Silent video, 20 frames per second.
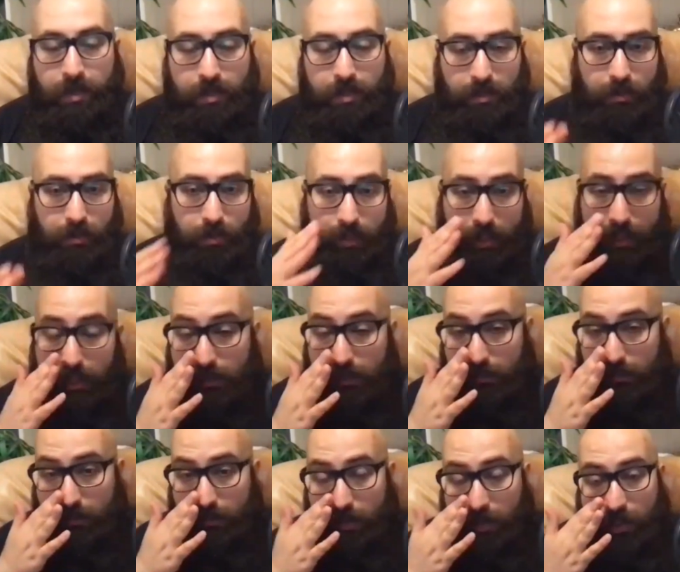You know,
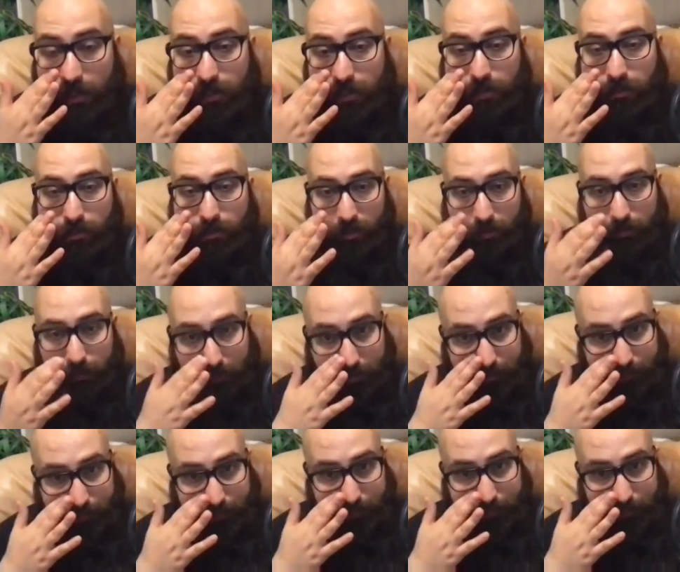in Europe
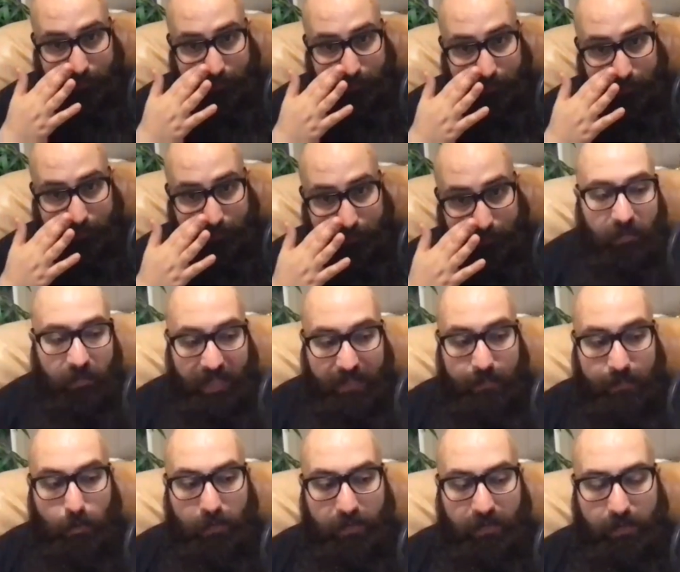
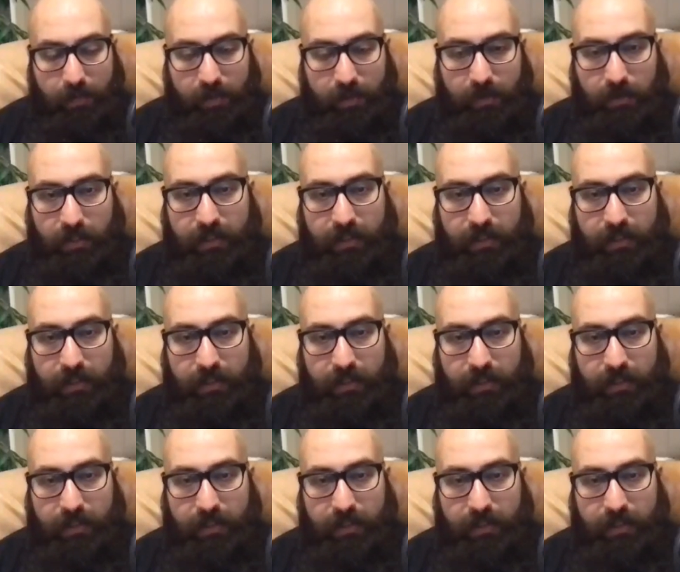and North America,